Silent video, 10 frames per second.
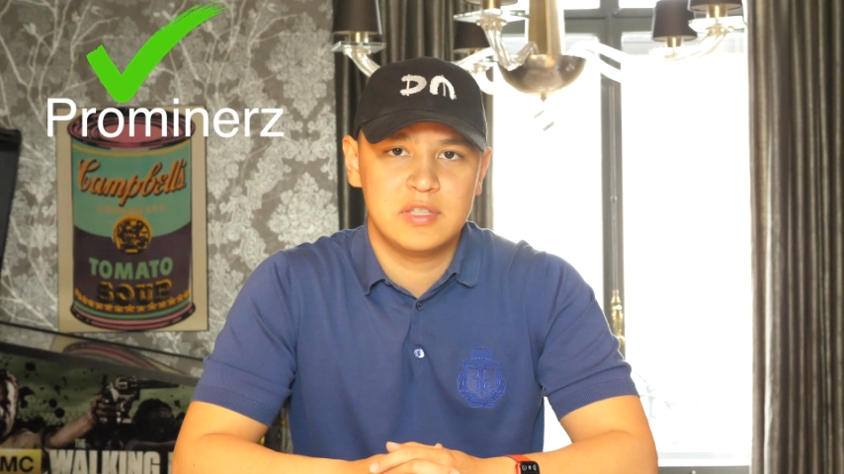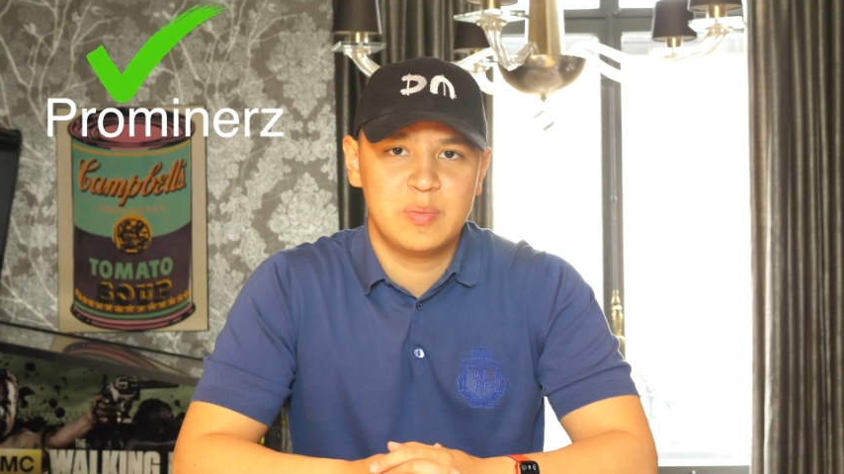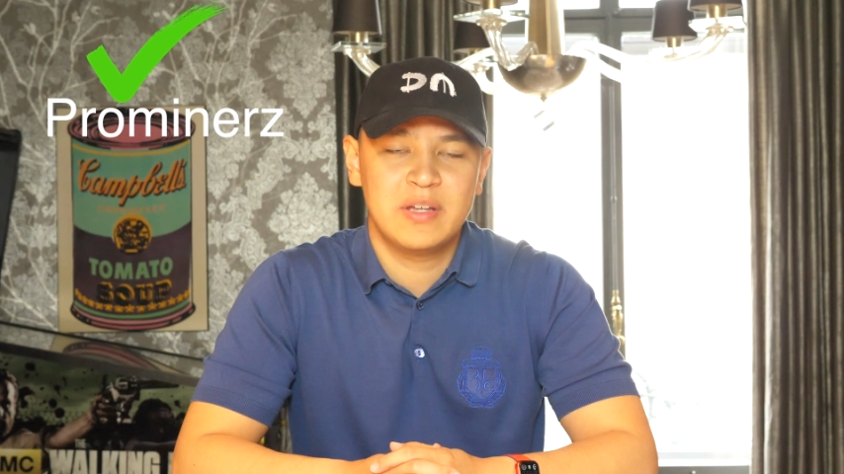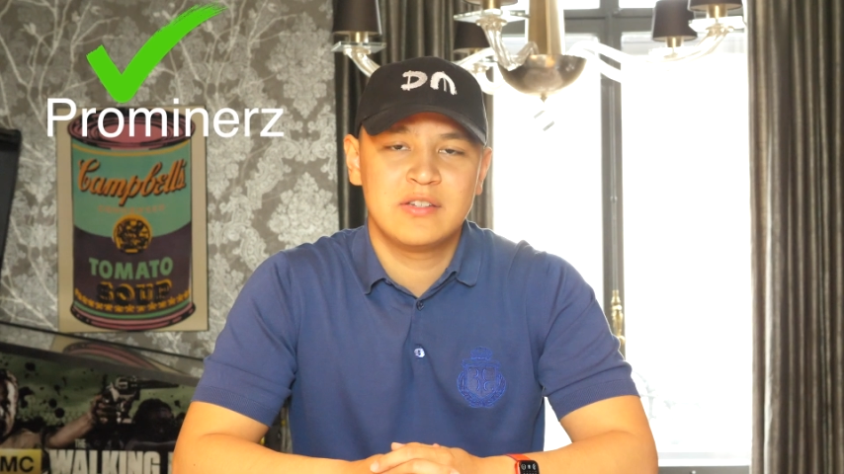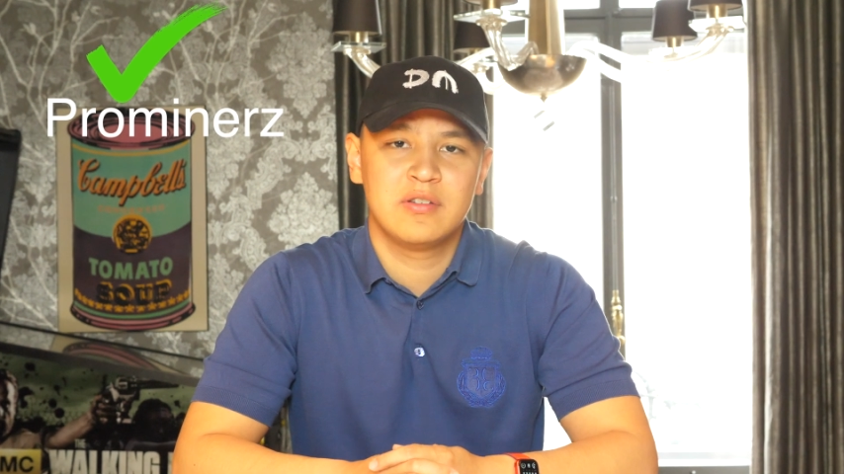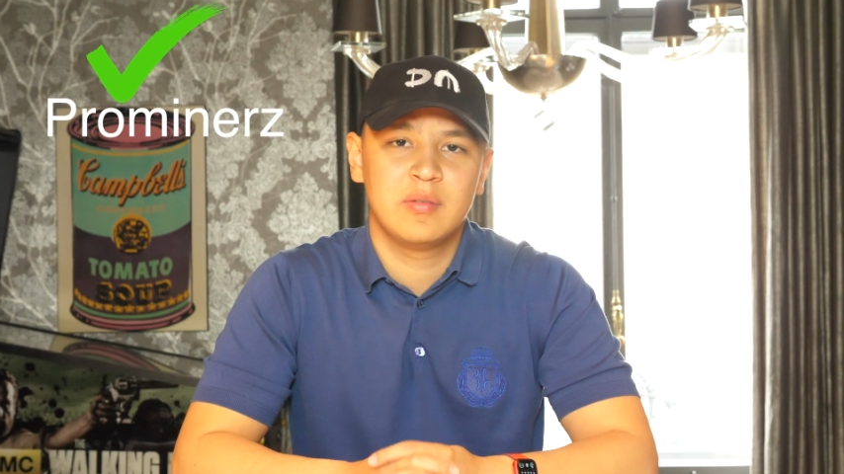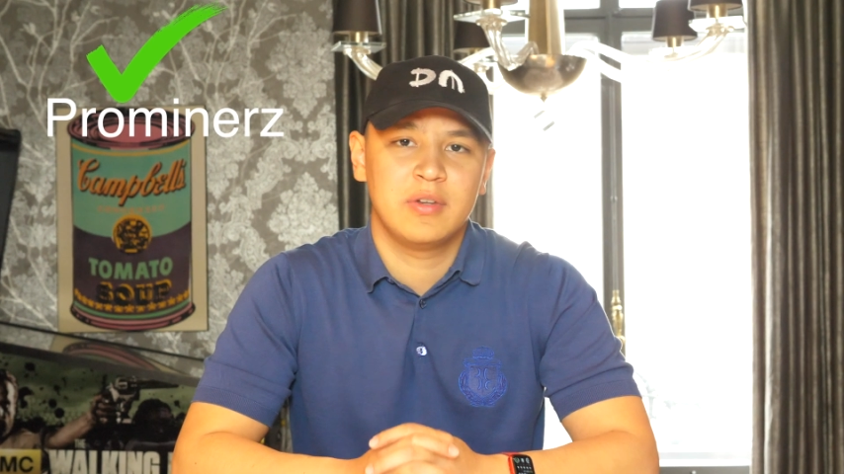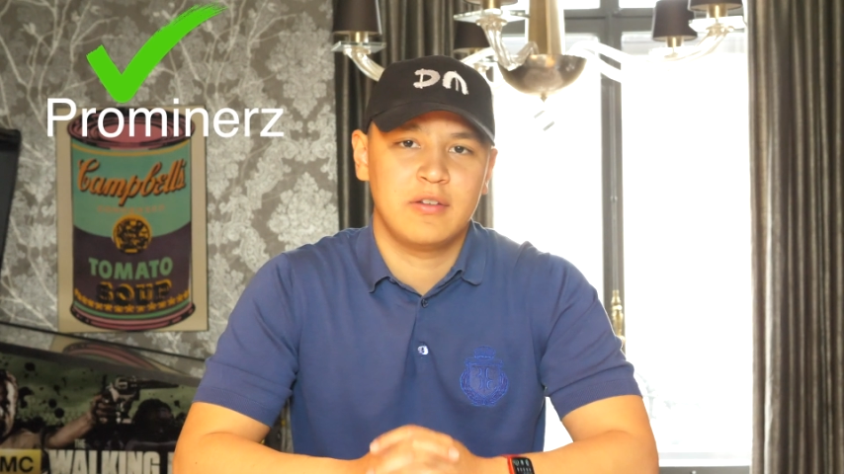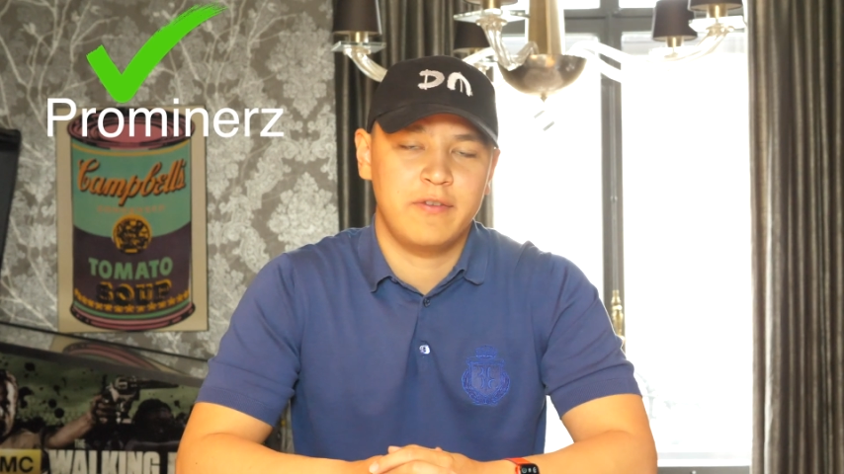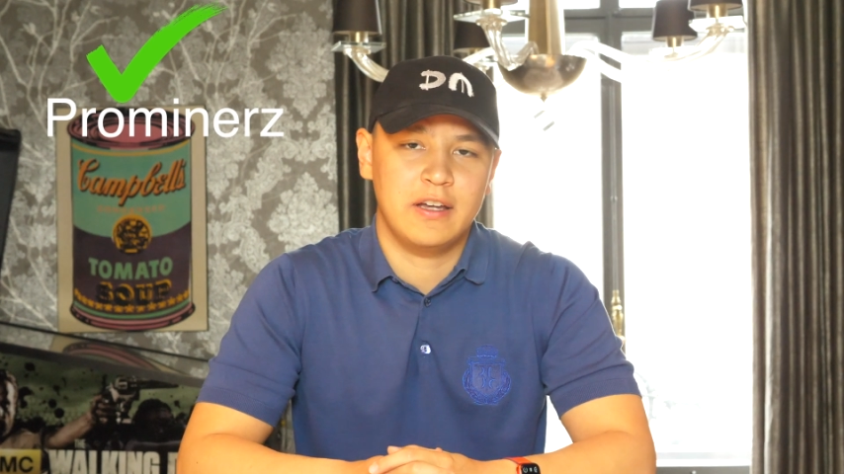Depends on the
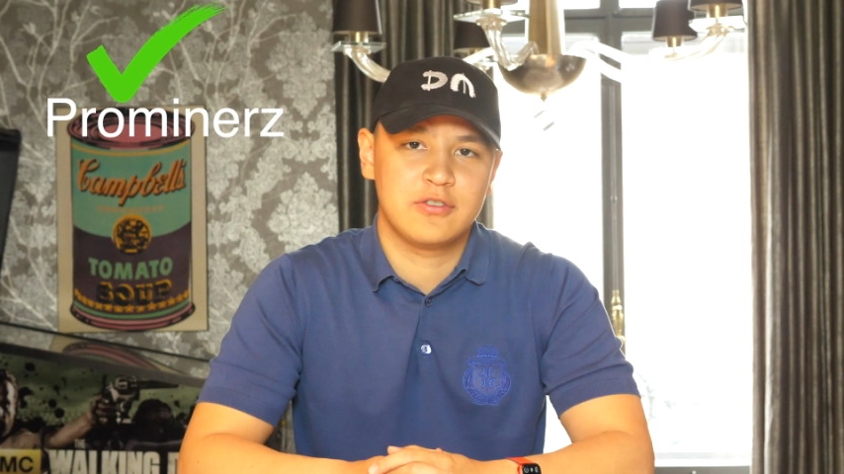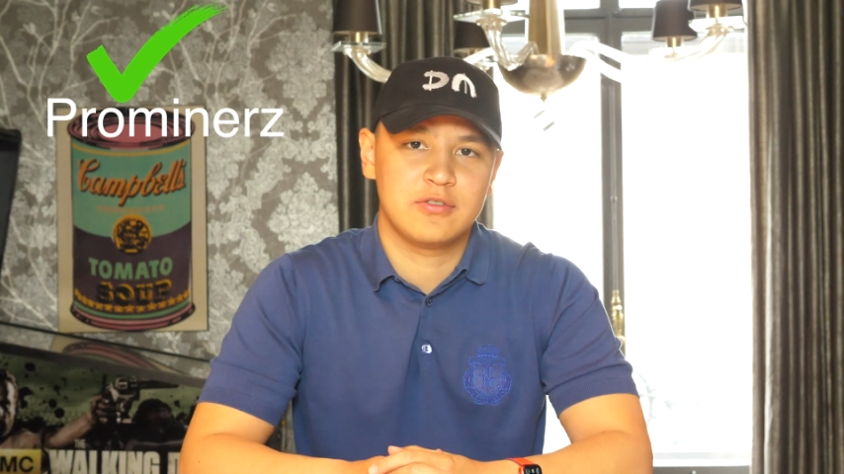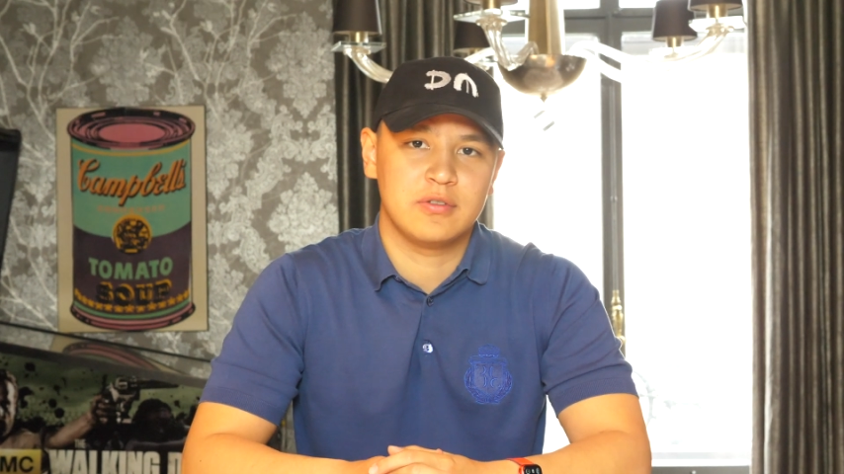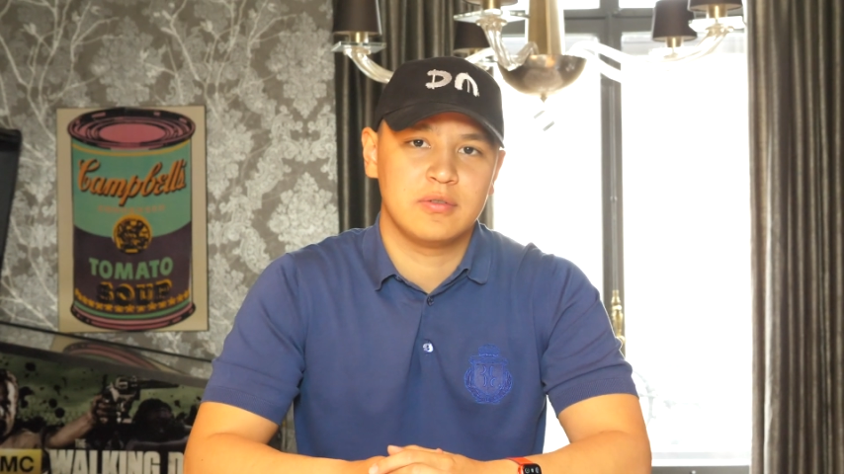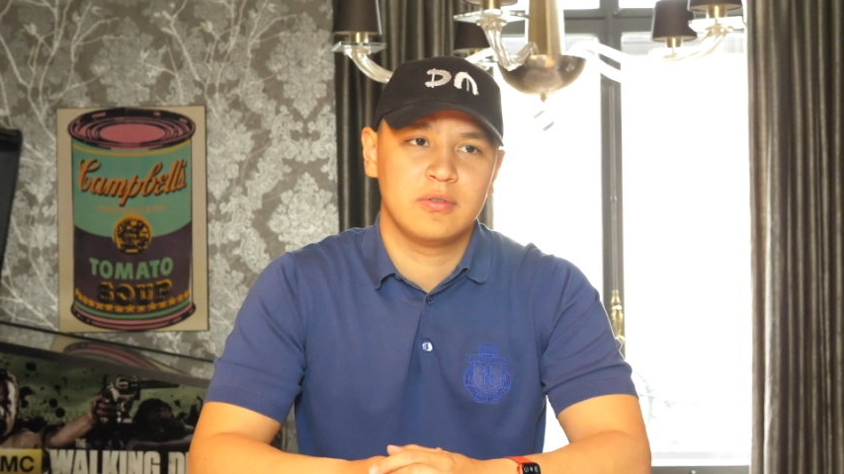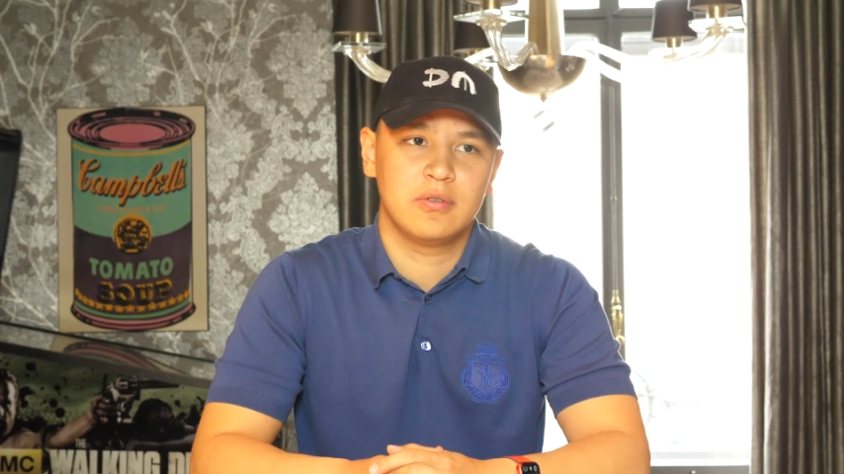manufacturer.